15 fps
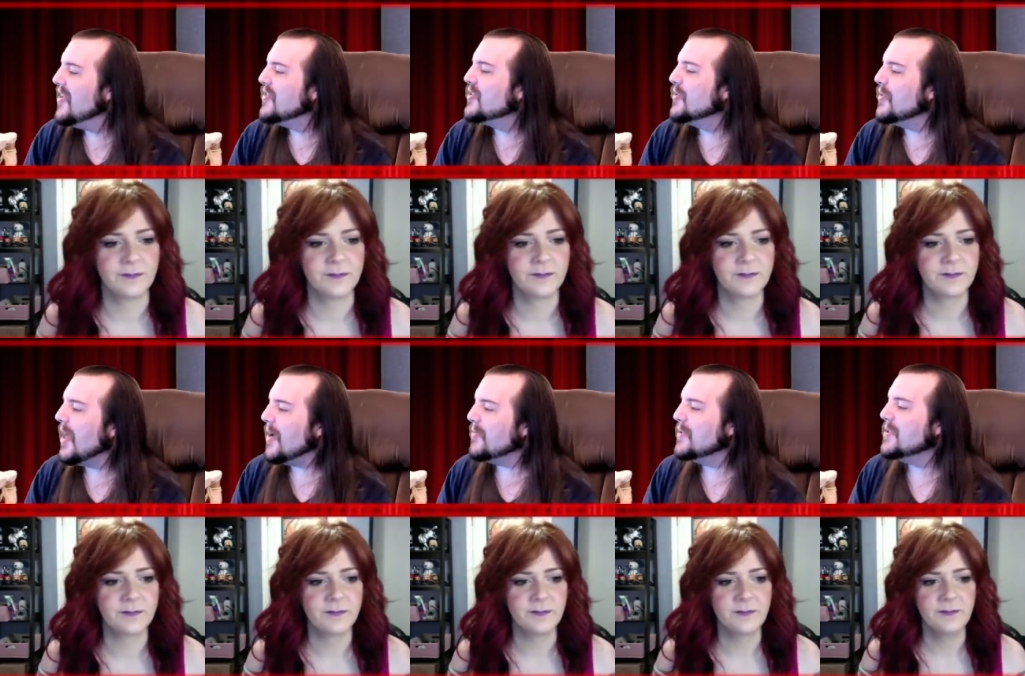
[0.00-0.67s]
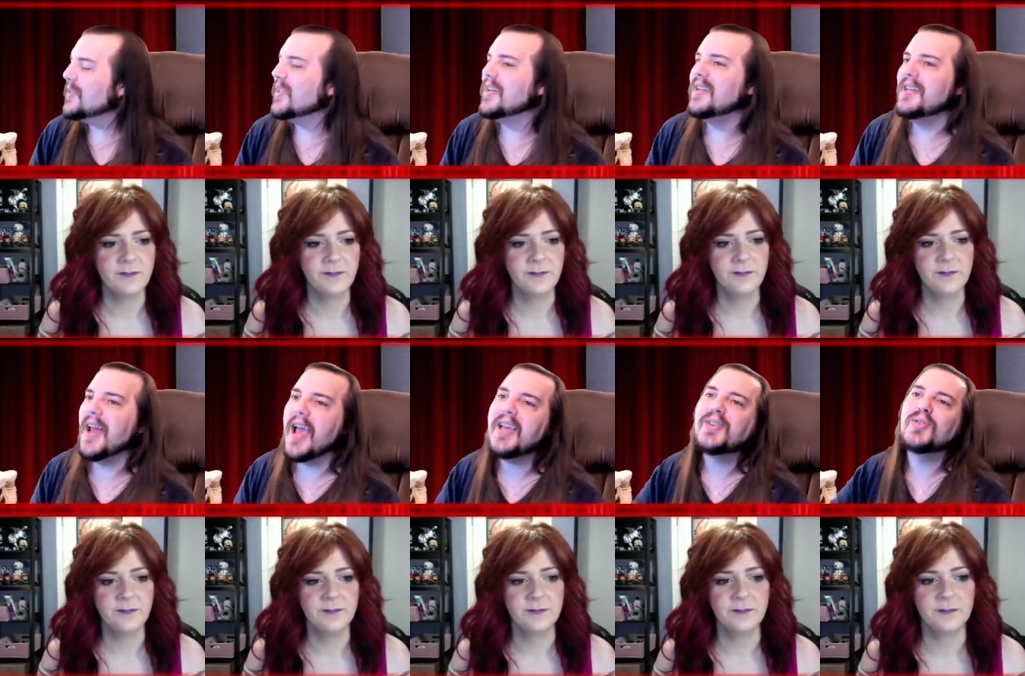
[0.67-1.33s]
Speaker 1: so that was the
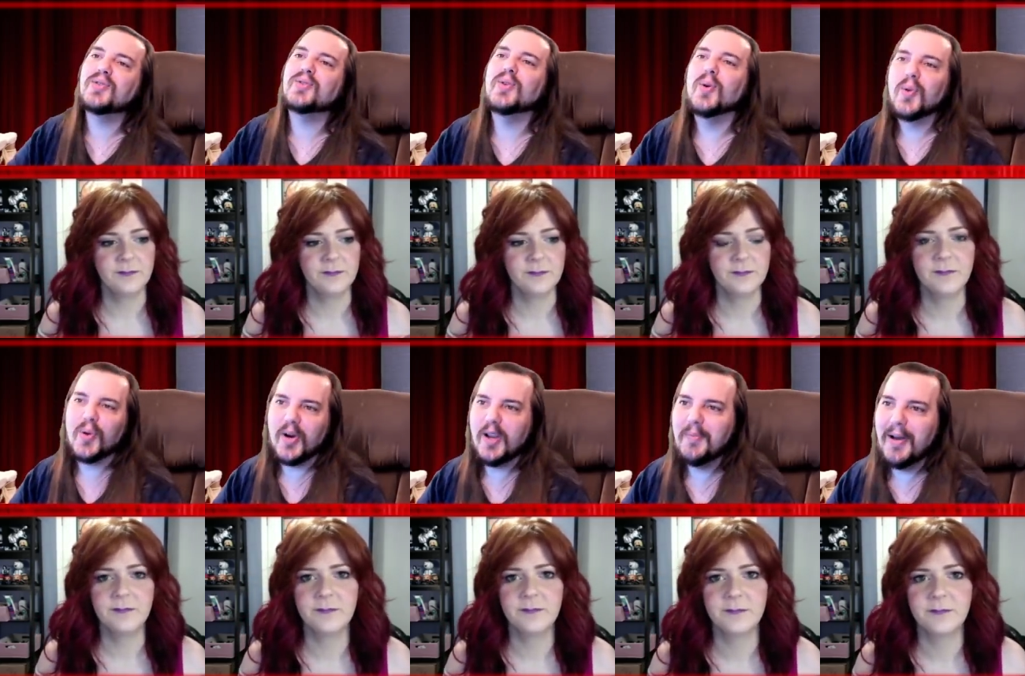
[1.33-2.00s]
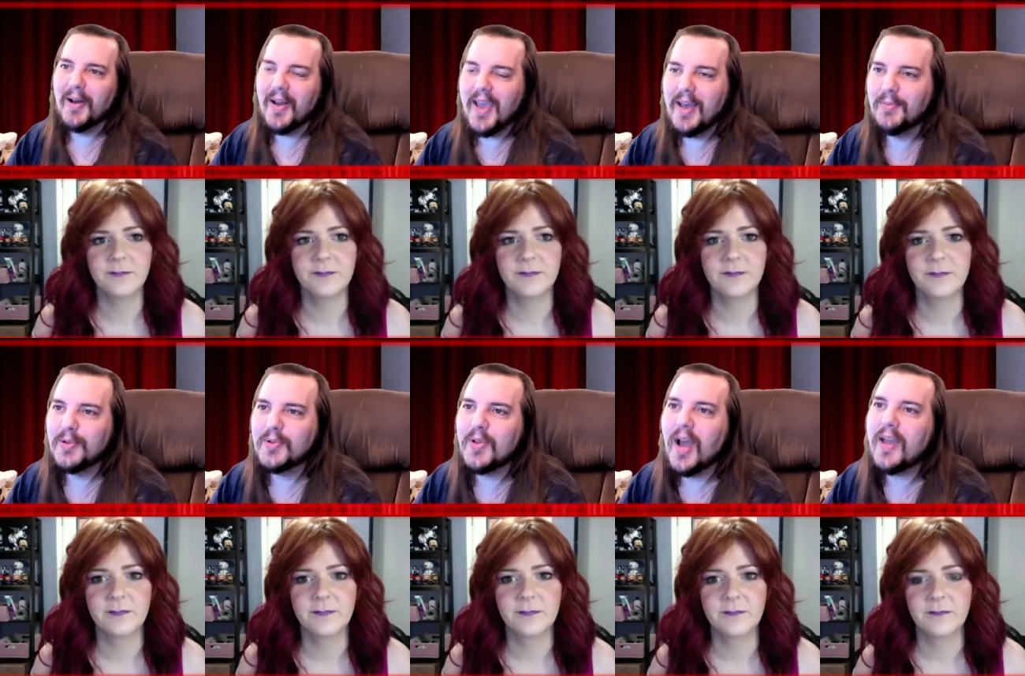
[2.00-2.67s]
nice story about
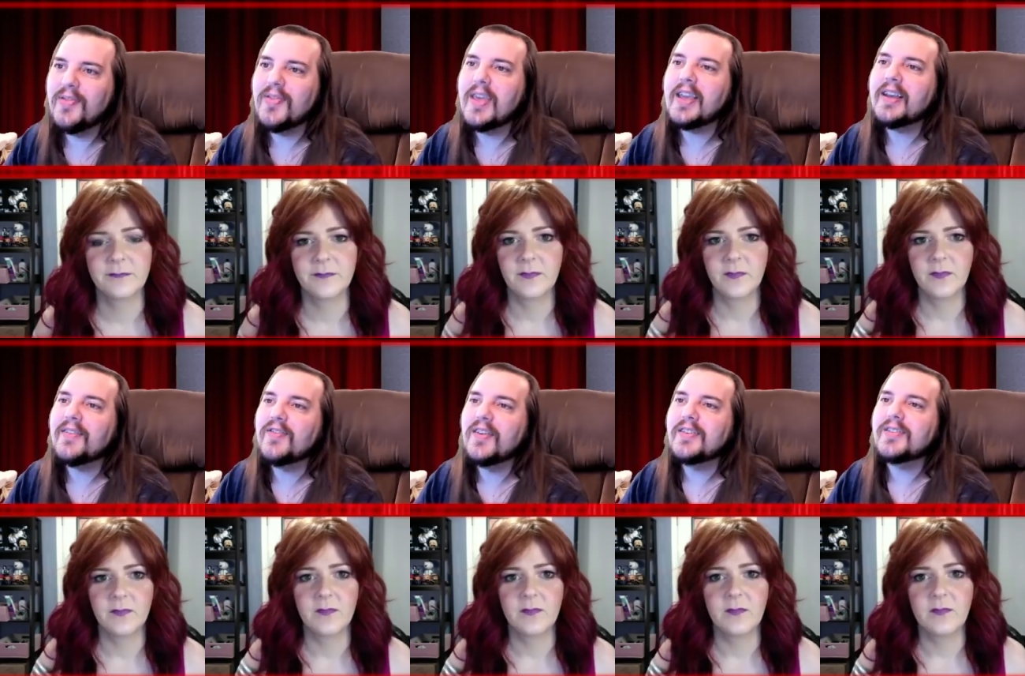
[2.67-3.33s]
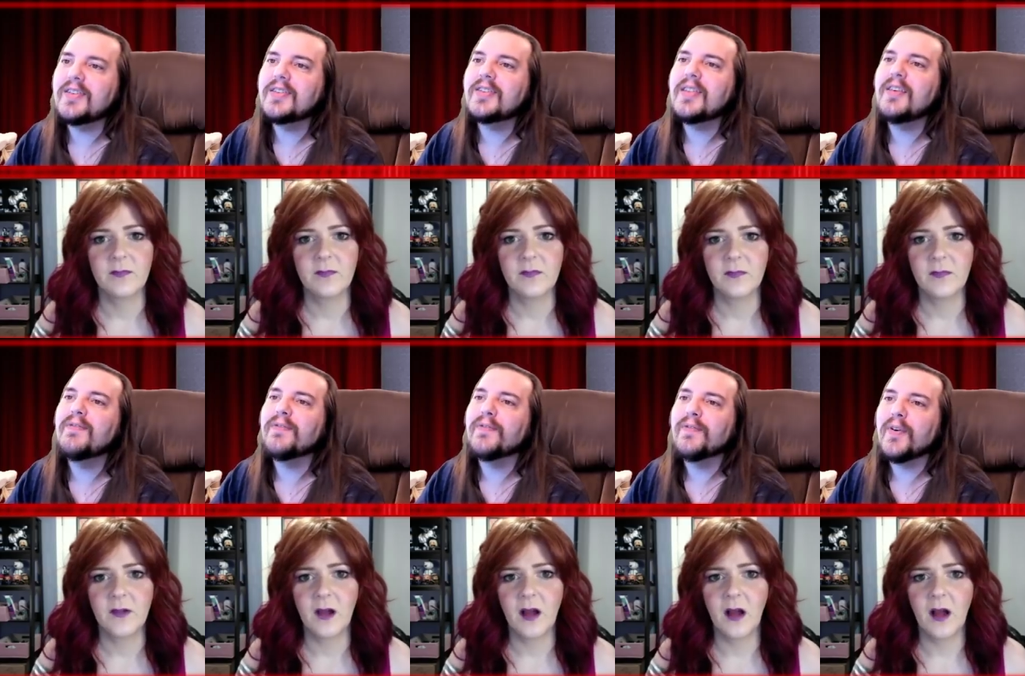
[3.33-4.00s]
animals. I think this is
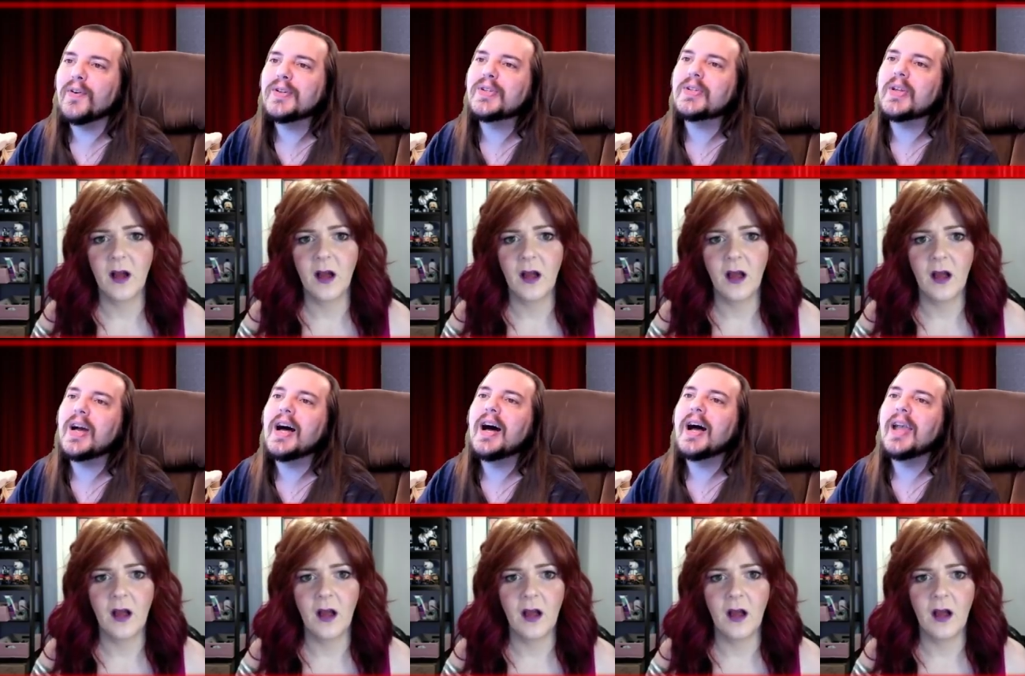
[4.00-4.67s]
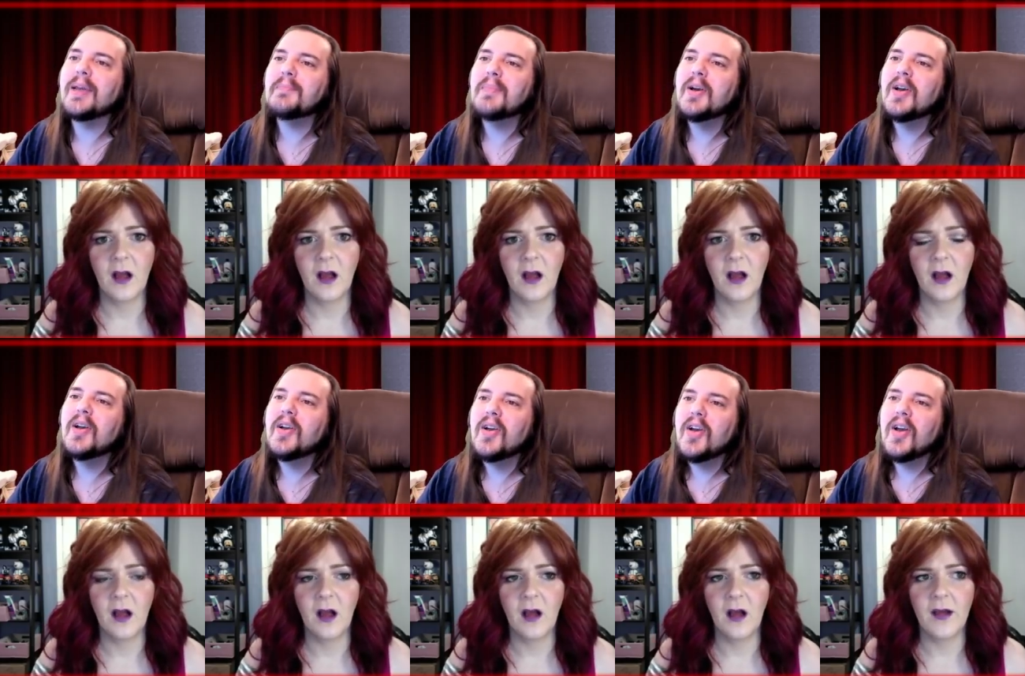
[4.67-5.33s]
the first time.
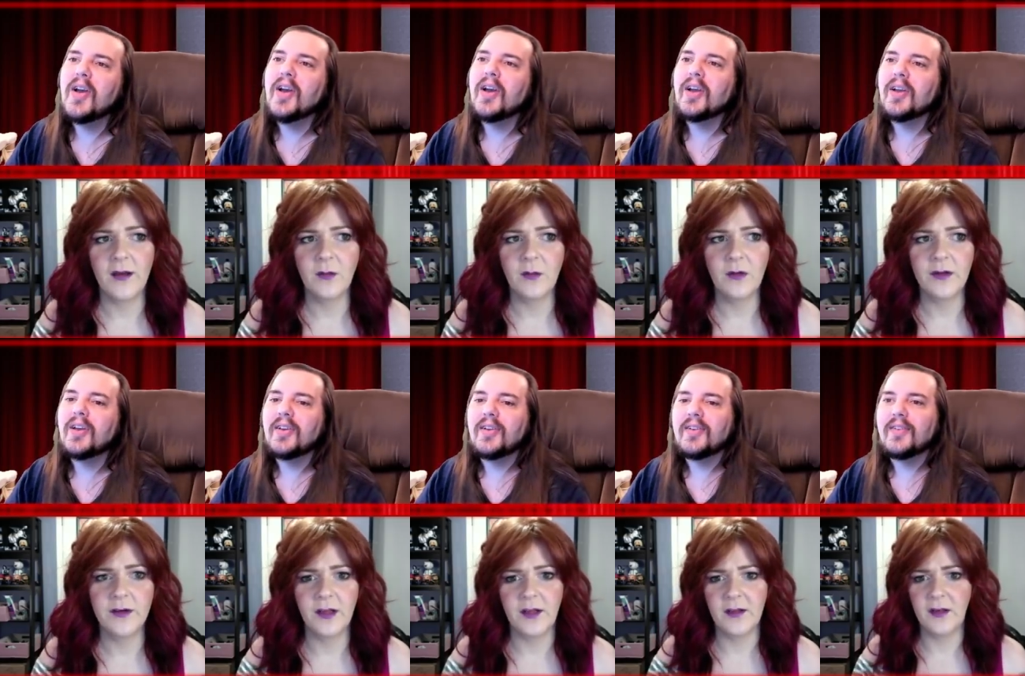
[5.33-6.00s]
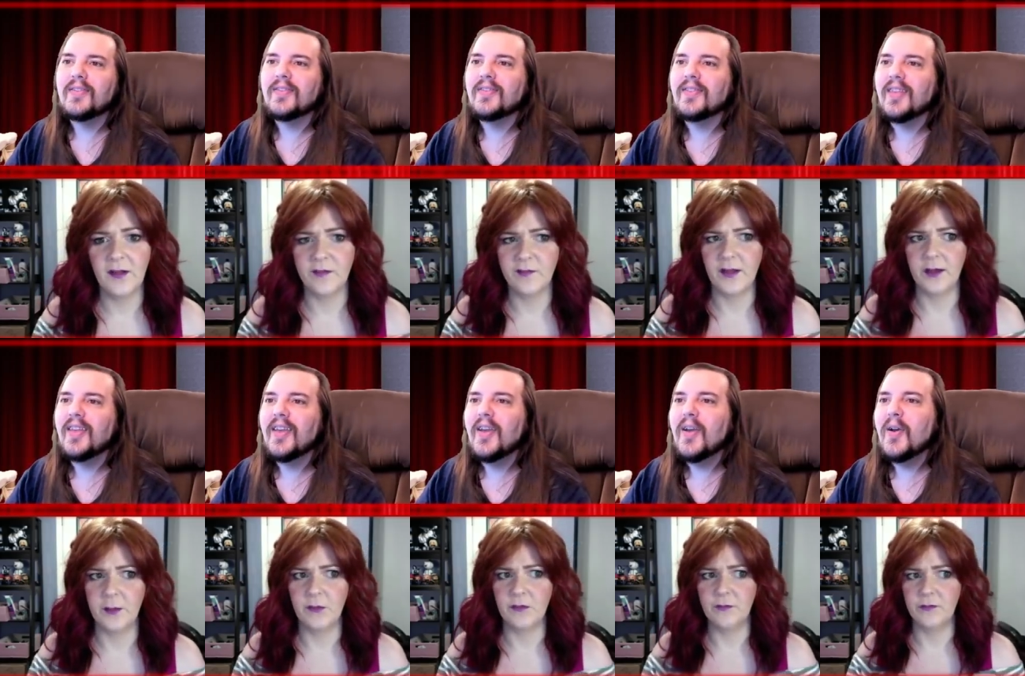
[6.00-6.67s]
Speaker 2: I don't want not nice
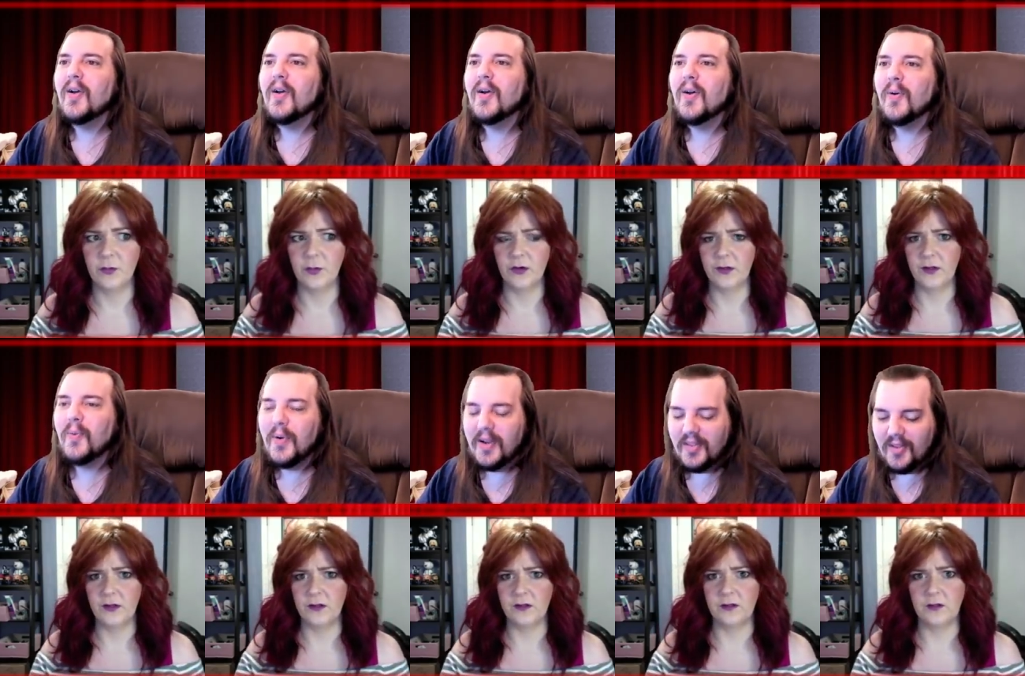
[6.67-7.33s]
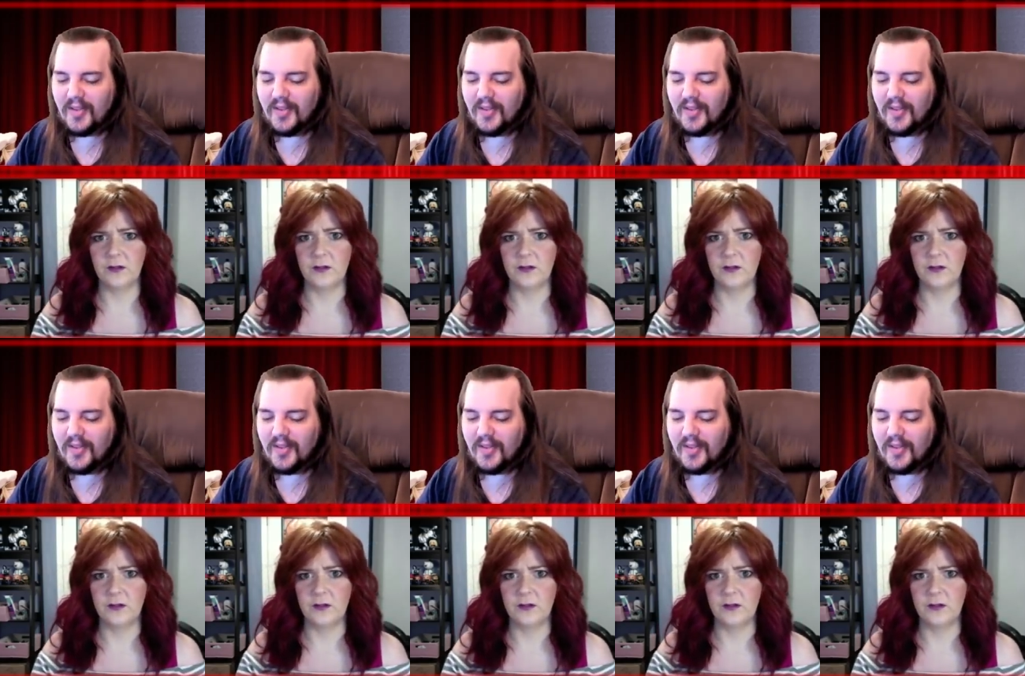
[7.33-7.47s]
animal stories. Well,